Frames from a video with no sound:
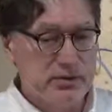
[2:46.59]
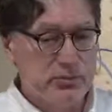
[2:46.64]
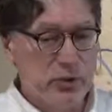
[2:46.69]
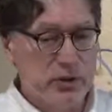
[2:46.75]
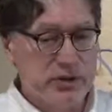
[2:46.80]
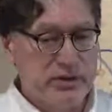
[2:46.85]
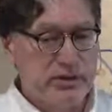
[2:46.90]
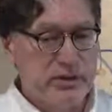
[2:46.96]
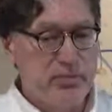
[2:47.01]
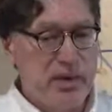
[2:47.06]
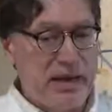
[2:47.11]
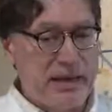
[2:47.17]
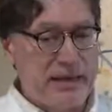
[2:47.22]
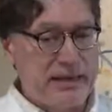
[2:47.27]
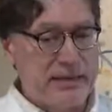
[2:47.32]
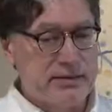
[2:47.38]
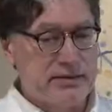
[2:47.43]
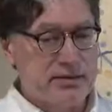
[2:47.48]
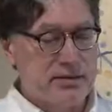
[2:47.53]
what it
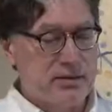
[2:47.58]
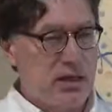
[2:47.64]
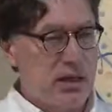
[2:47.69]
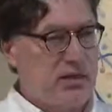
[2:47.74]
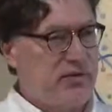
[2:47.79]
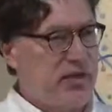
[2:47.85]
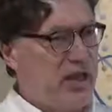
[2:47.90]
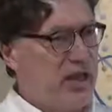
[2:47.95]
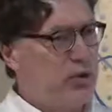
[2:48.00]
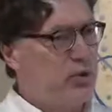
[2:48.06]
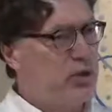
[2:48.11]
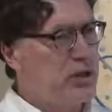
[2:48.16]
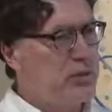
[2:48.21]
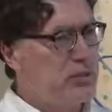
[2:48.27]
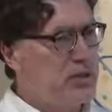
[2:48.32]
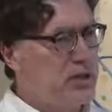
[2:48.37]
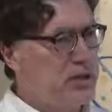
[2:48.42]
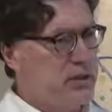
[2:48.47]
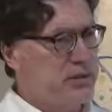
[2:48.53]
demands, this kind of
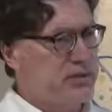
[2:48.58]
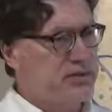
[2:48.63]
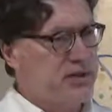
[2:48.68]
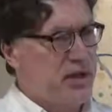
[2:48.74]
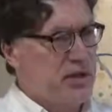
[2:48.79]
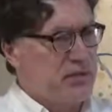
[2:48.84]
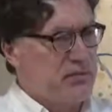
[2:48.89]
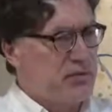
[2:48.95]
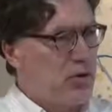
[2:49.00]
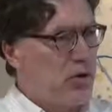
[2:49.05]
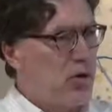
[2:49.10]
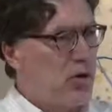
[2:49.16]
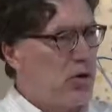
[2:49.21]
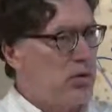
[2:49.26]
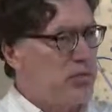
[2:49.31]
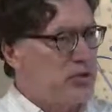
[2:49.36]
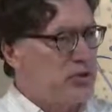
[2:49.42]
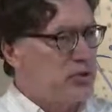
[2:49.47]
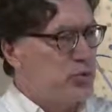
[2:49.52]
equanimity, this kind of
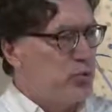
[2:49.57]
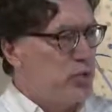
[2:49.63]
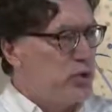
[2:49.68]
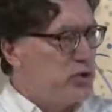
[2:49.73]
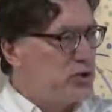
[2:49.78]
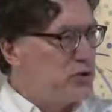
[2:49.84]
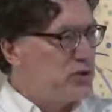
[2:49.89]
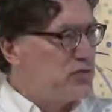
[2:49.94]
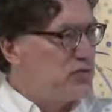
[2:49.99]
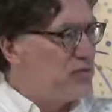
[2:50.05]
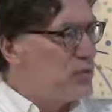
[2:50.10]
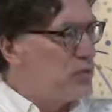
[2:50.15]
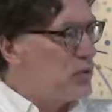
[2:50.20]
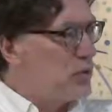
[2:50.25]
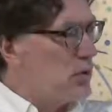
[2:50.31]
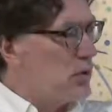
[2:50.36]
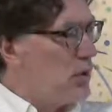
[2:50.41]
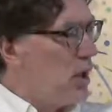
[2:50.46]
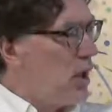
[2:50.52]
calm, this wish
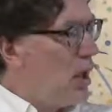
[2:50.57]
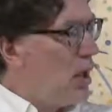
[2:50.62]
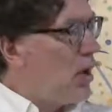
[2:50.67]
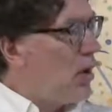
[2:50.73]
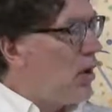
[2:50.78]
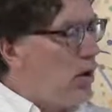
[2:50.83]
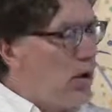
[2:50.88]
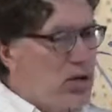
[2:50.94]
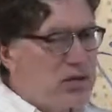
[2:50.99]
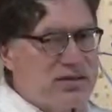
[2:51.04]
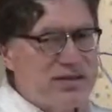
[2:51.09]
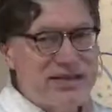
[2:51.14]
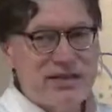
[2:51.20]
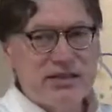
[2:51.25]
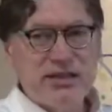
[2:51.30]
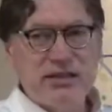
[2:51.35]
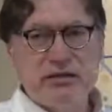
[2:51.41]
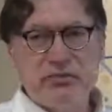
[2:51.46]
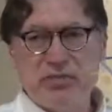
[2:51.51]
for all
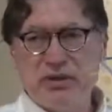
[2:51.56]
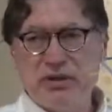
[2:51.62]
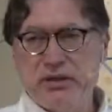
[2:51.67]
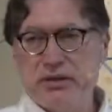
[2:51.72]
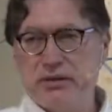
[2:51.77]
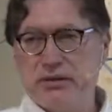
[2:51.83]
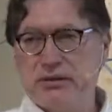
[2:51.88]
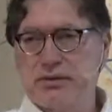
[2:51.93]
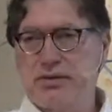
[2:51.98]
sentient beings